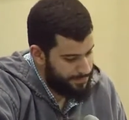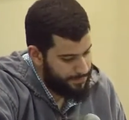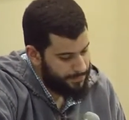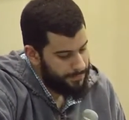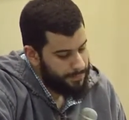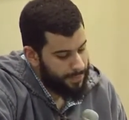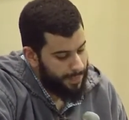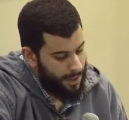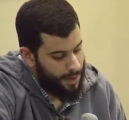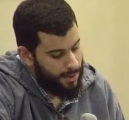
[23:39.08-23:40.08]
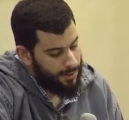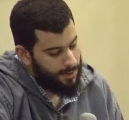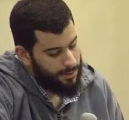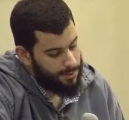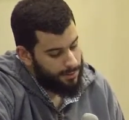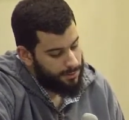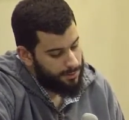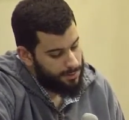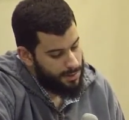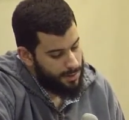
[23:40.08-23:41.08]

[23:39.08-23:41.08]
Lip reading: (no one is talking)